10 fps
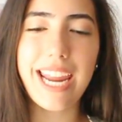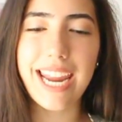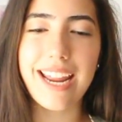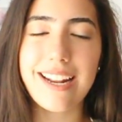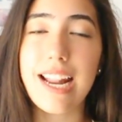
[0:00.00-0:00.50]

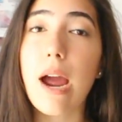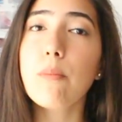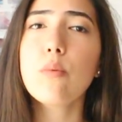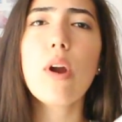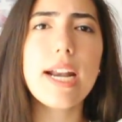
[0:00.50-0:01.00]
and
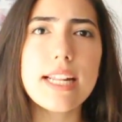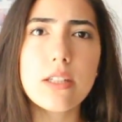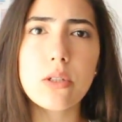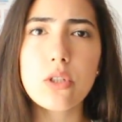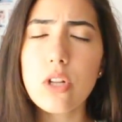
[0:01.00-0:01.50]
I'm ready
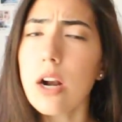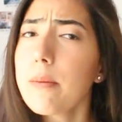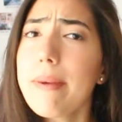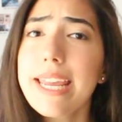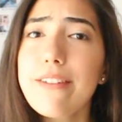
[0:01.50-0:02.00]
to
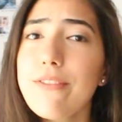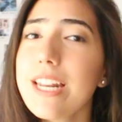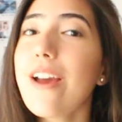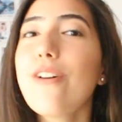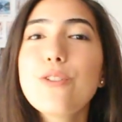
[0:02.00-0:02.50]
start making
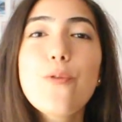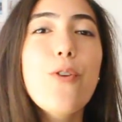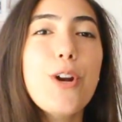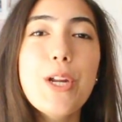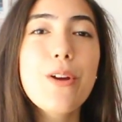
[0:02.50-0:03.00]
videos
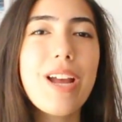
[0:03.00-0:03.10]
for you